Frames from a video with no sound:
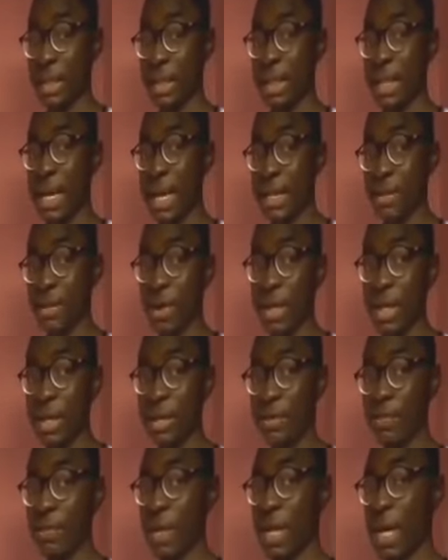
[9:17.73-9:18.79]
x coordinates
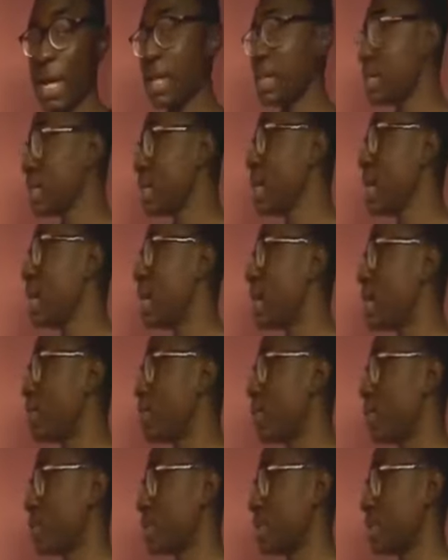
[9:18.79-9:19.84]
of the lines
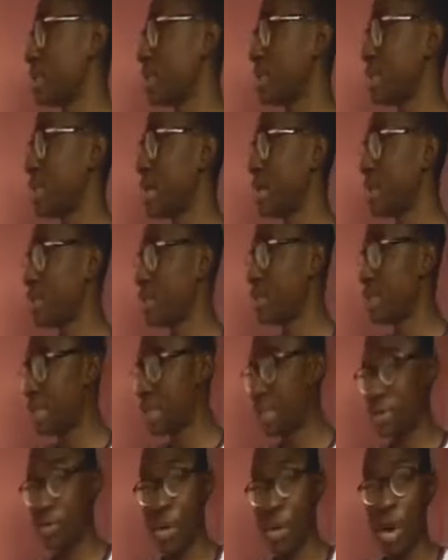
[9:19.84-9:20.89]
plus the
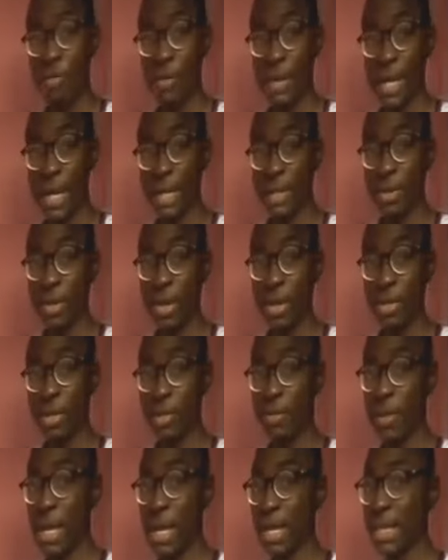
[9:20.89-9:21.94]
square of the x coordinates
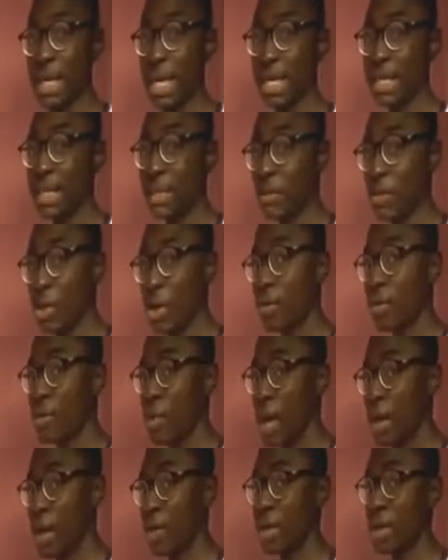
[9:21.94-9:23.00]
of the lines and the square of the
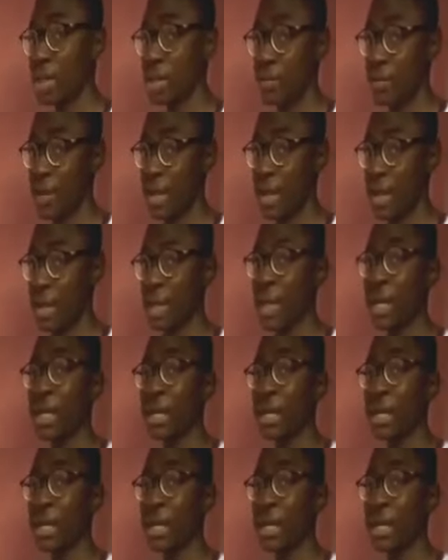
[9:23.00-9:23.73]
y coordinates of the line.